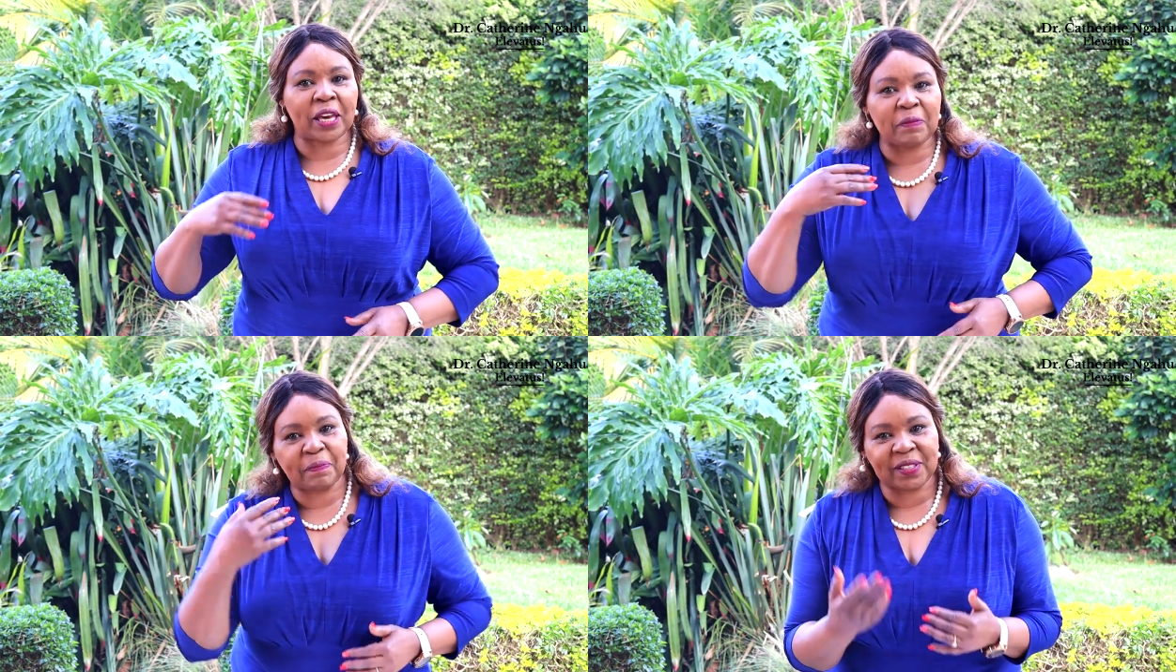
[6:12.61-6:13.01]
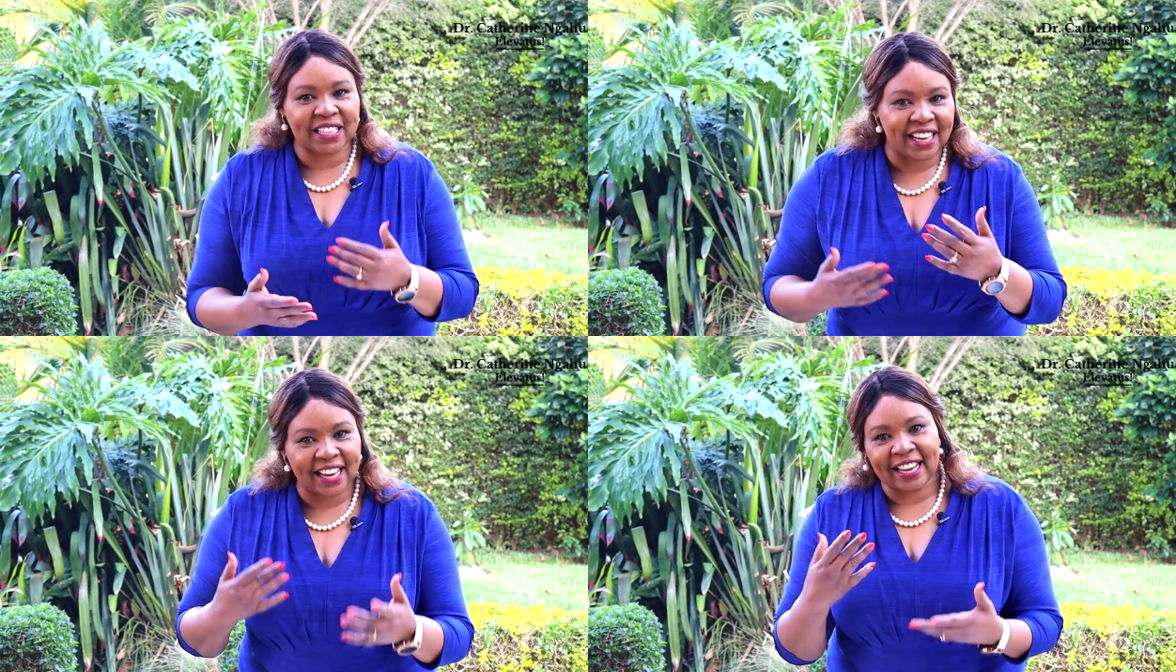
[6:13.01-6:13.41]
keep
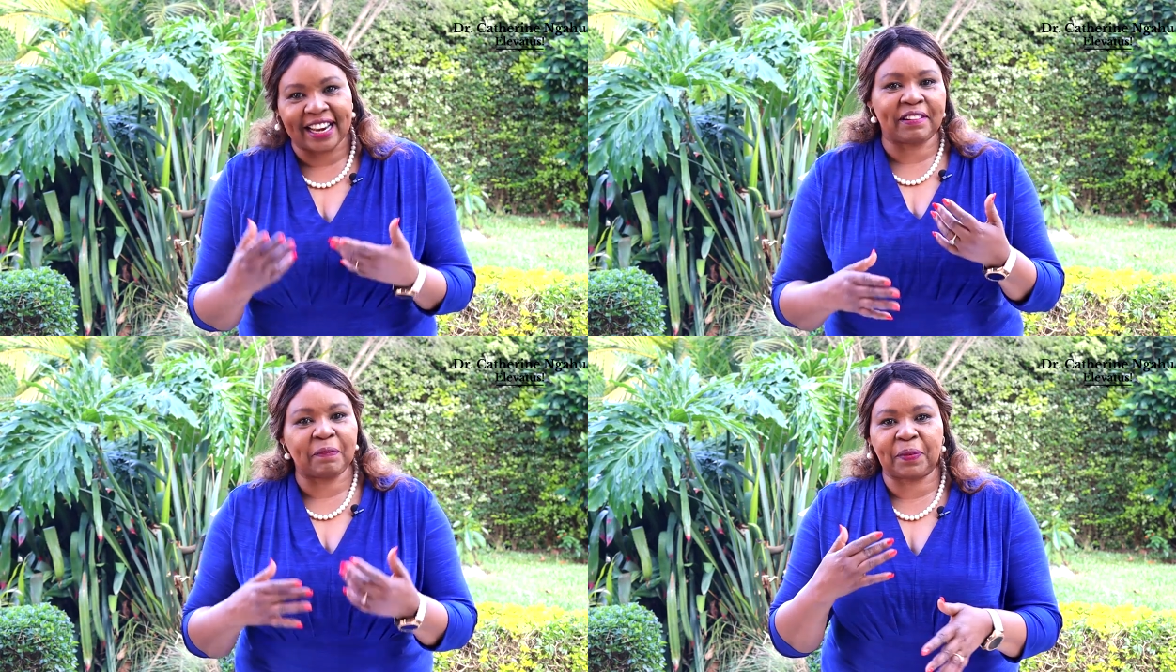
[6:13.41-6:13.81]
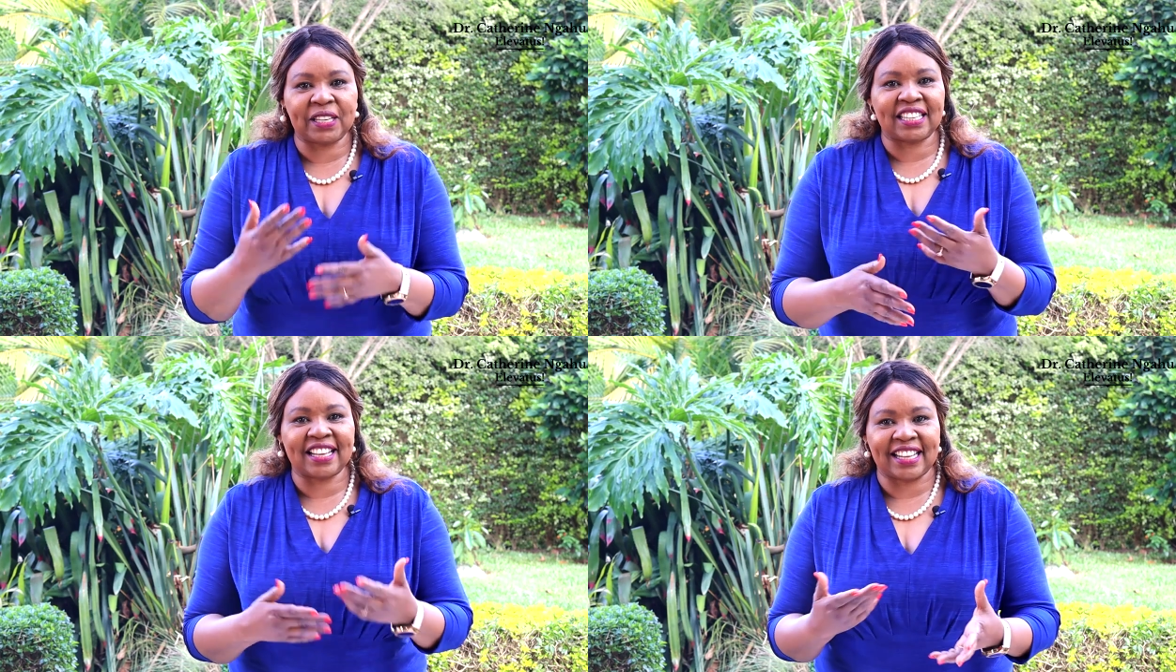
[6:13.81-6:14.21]
singing and
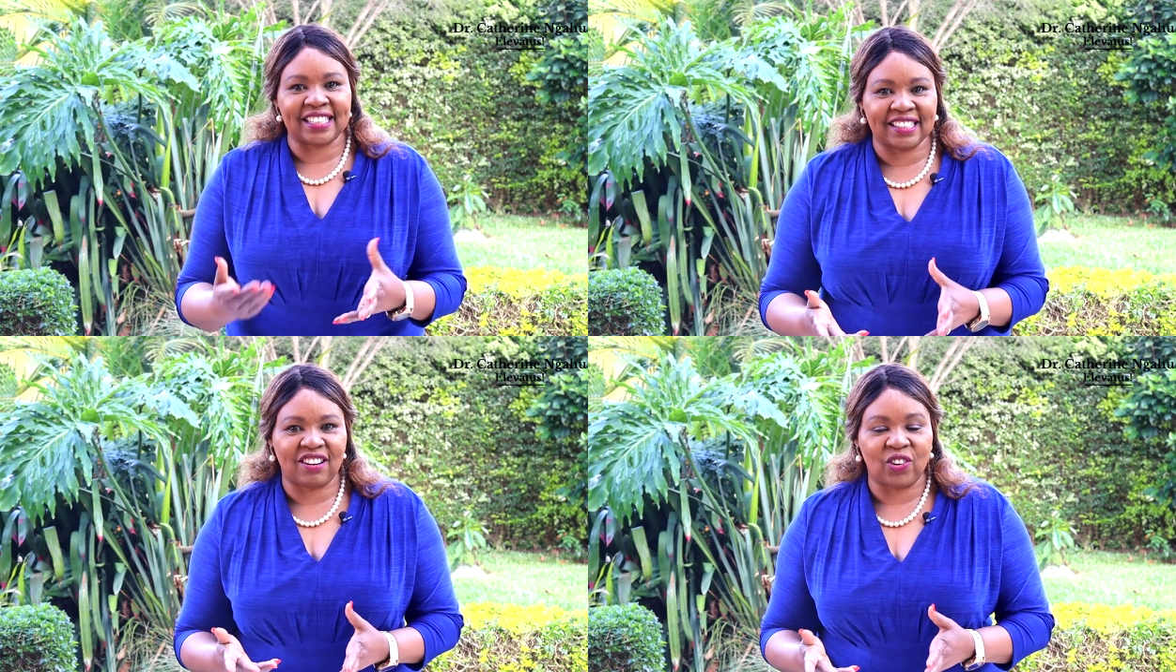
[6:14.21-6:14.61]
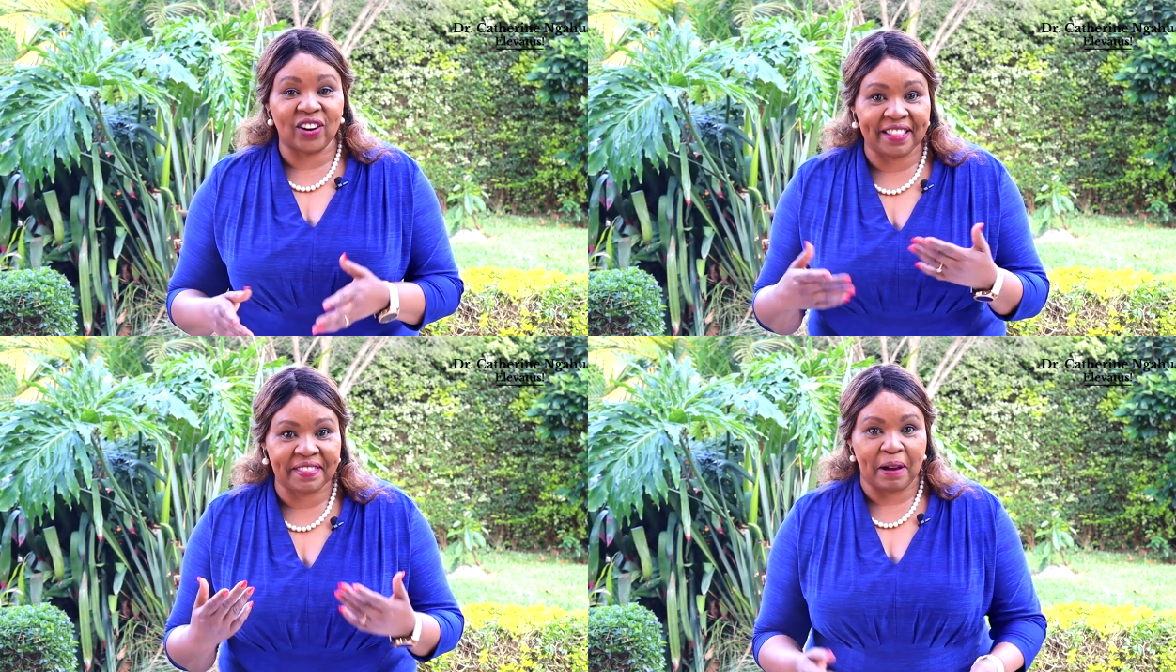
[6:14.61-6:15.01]
repeating the
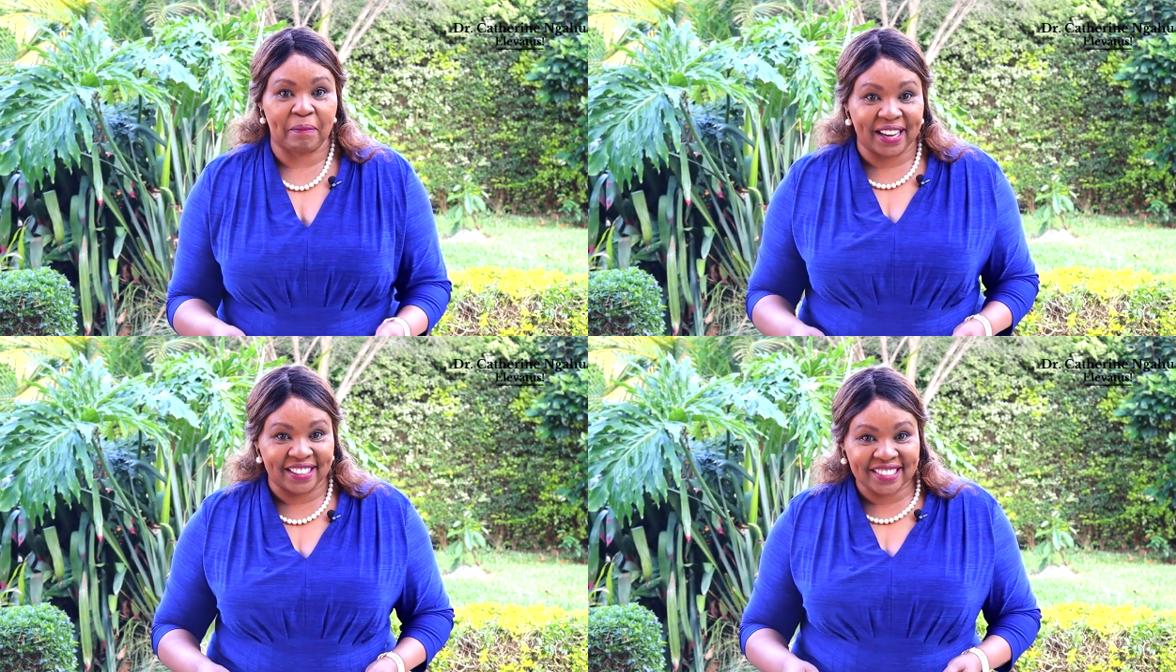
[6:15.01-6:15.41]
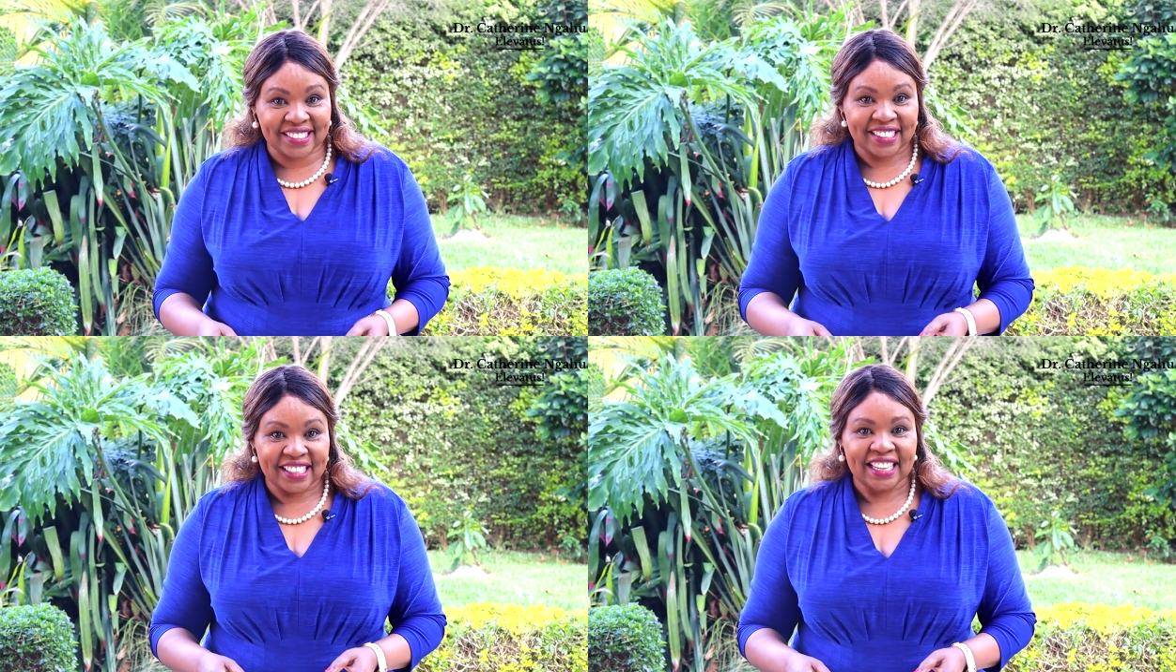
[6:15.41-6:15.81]
jingle in their minds.